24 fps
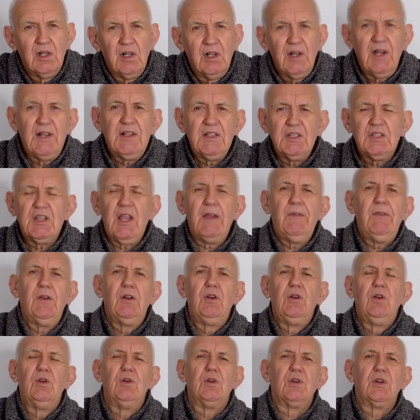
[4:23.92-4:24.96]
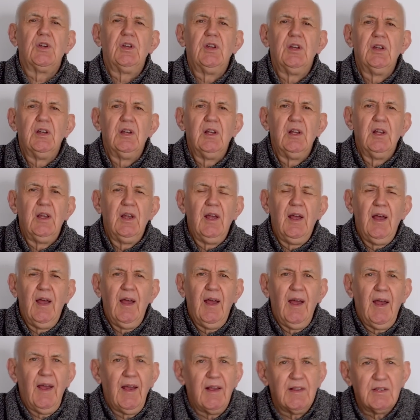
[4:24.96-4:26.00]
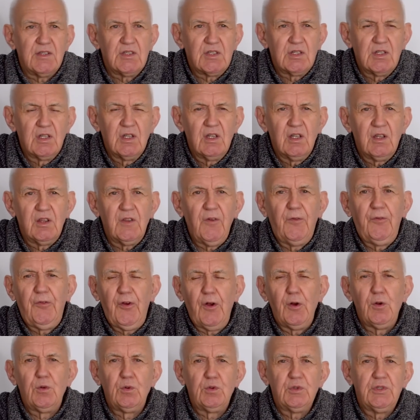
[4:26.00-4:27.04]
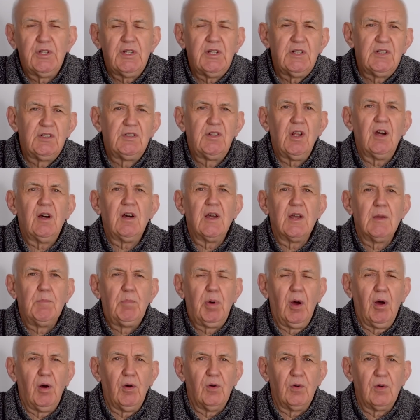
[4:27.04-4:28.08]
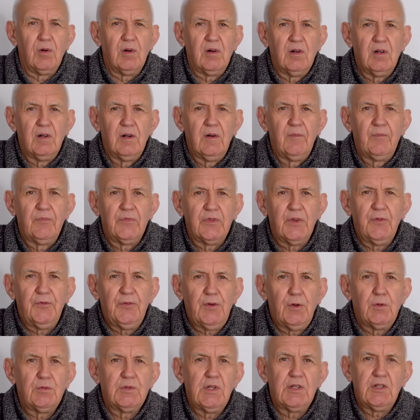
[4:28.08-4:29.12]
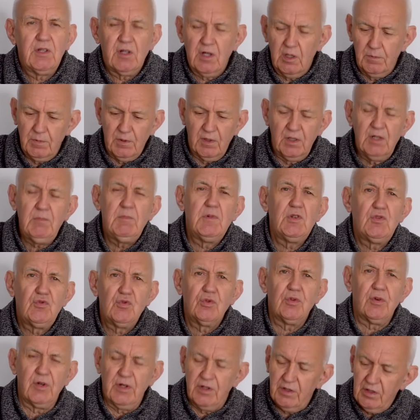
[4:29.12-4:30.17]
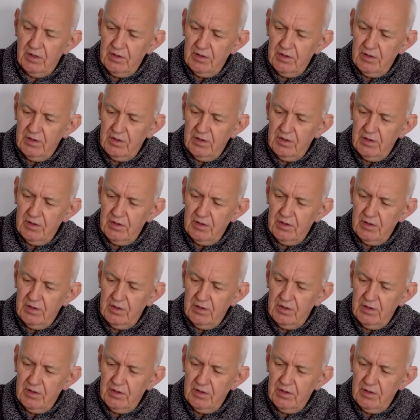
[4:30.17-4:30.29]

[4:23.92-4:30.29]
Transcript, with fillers: Let's have a look at the folded dipole the folded dipole. Let me draw it.